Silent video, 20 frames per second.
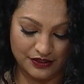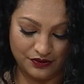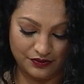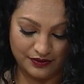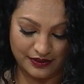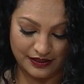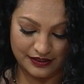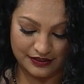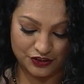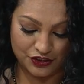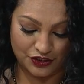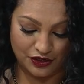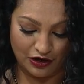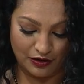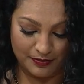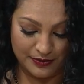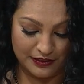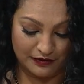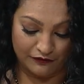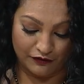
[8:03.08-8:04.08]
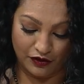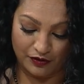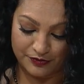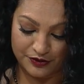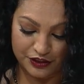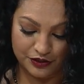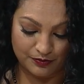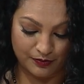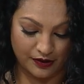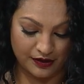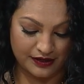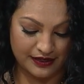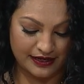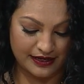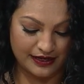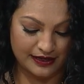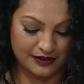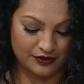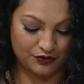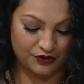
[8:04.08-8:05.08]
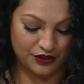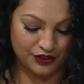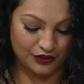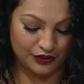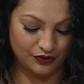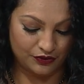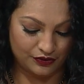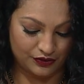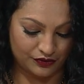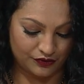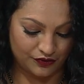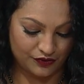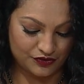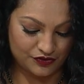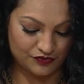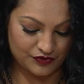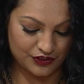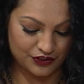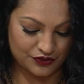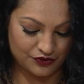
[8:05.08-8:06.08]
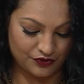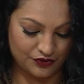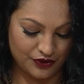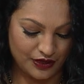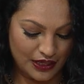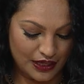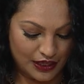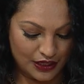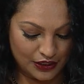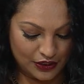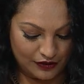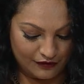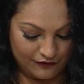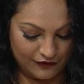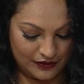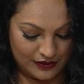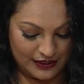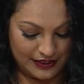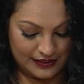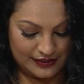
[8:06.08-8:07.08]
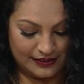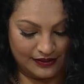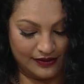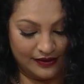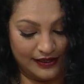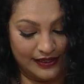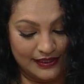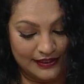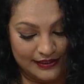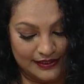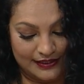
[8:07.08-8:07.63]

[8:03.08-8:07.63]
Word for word: you can shop at the farmer's market or your local grocery store. Look for things that are in